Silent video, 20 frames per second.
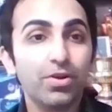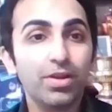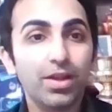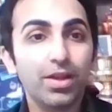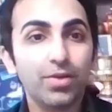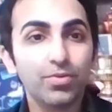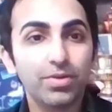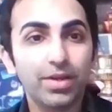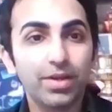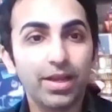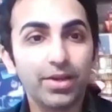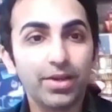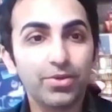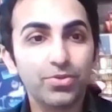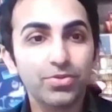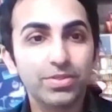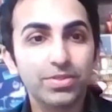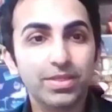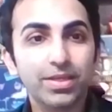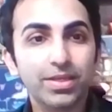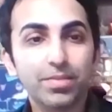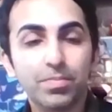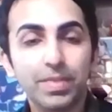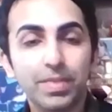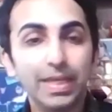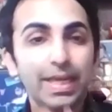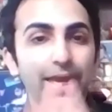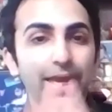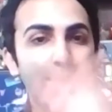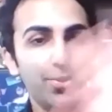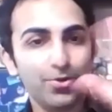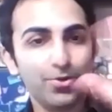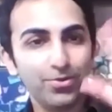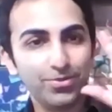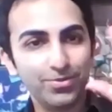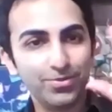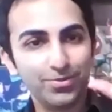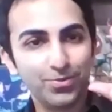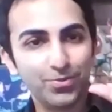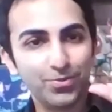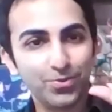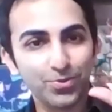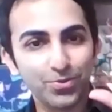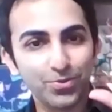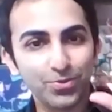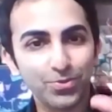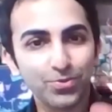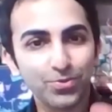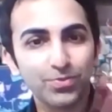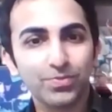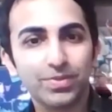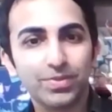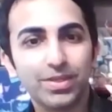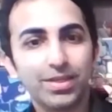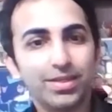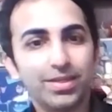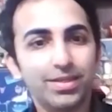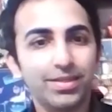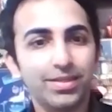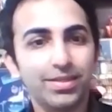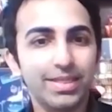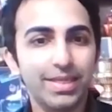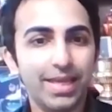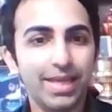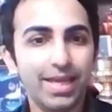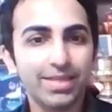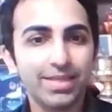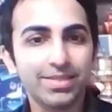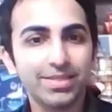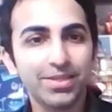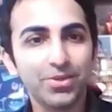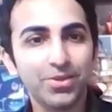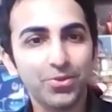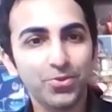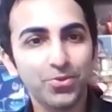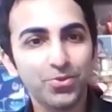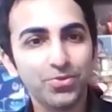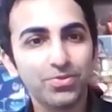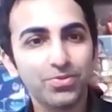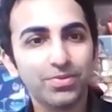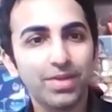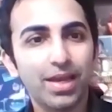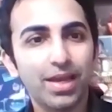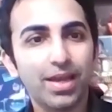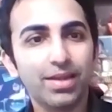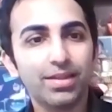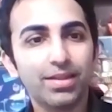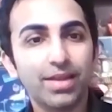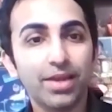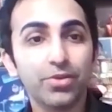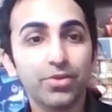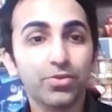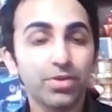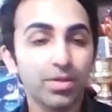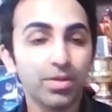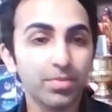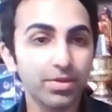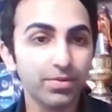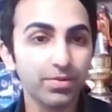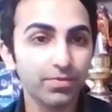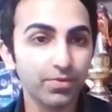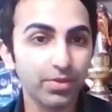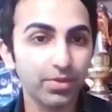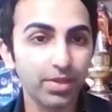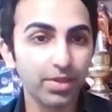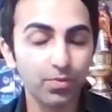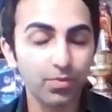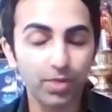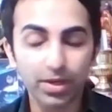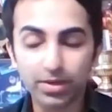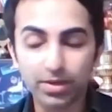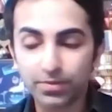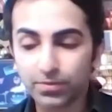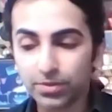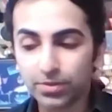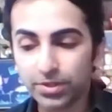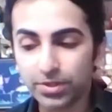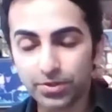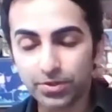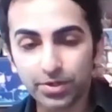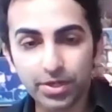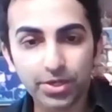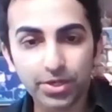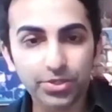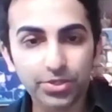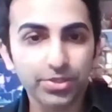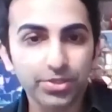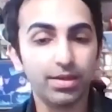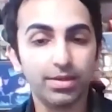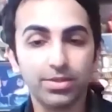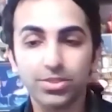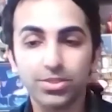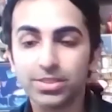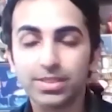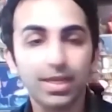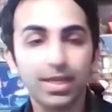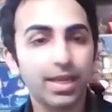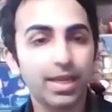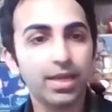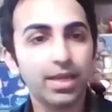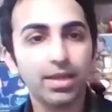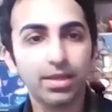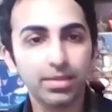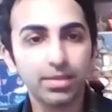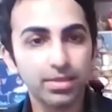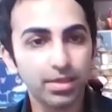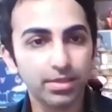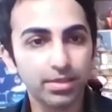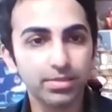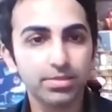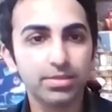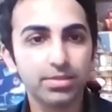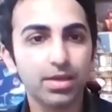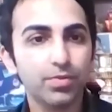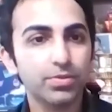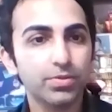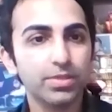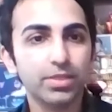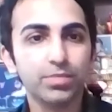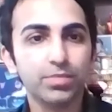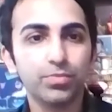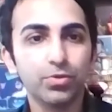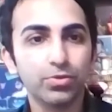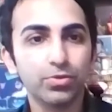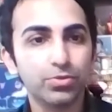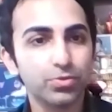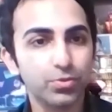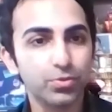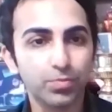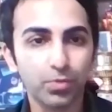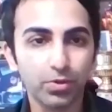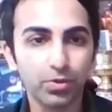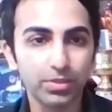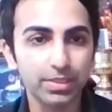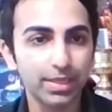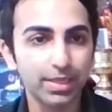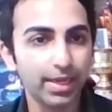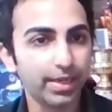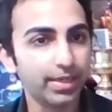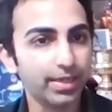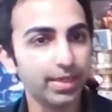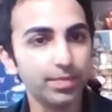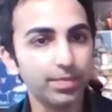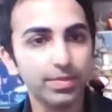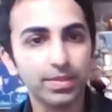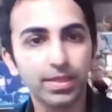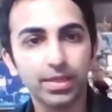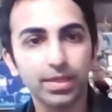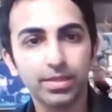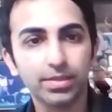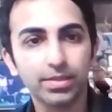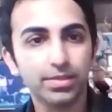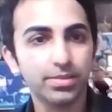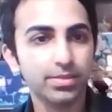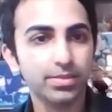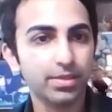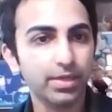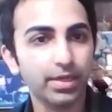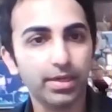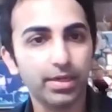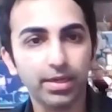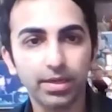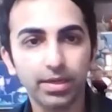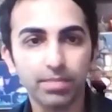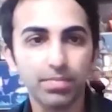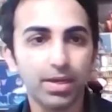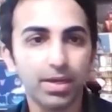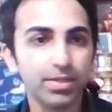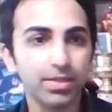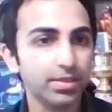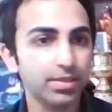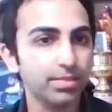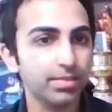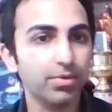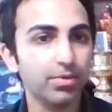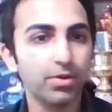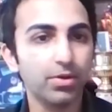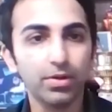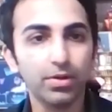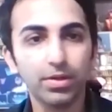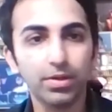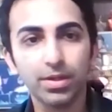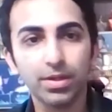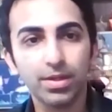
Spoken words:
I would like to say a big hello to the SDU and thank you, Naman, for that wonderful introduction. Just like any other youngster, I was exposed to sports like table tennis, cricket, basketball,